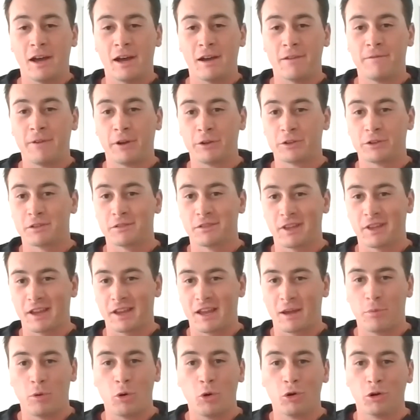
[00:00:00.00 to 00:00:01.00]
felt like a
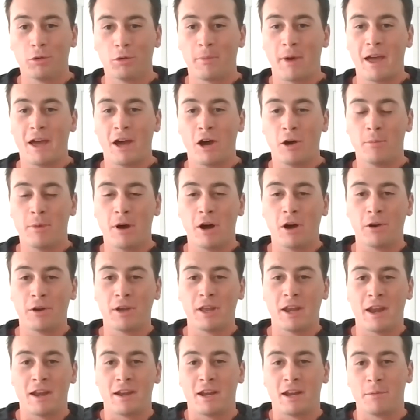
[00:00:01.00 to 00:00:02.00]
pull in my elbow and
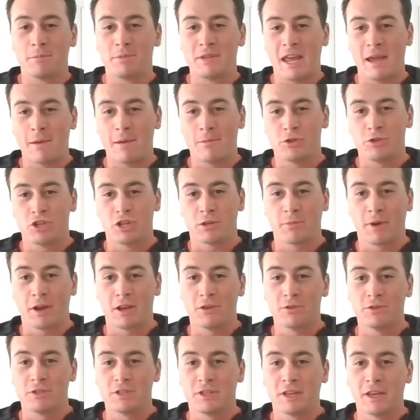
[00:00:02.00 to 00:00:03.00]
ended up damaging my
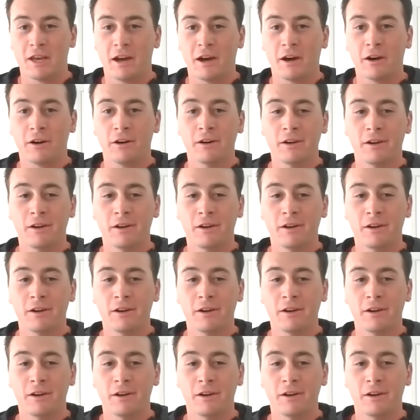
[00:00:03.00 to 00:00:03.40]
UCL.